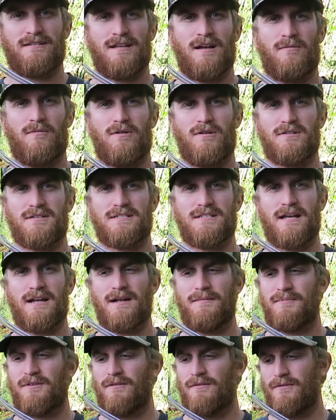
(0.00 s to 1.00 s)
Now we're all set
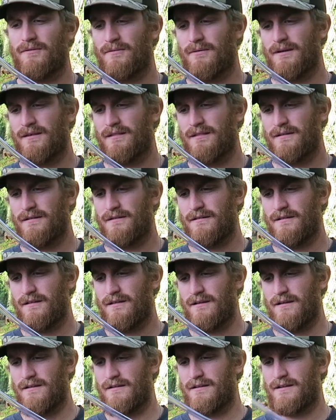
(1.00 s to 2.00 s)
up to do a little
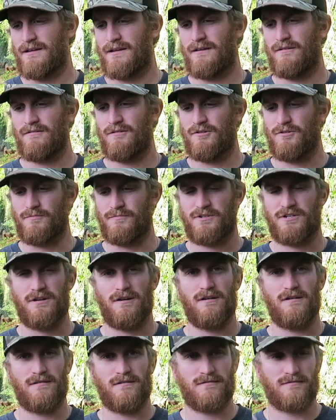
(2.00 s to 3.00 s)
uh, gear lube
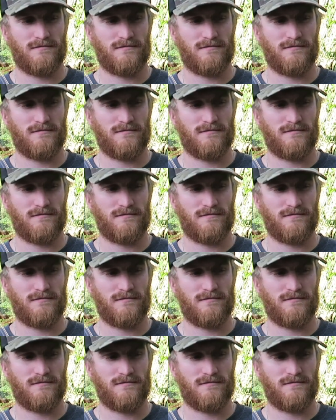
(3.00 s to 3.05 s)
chug.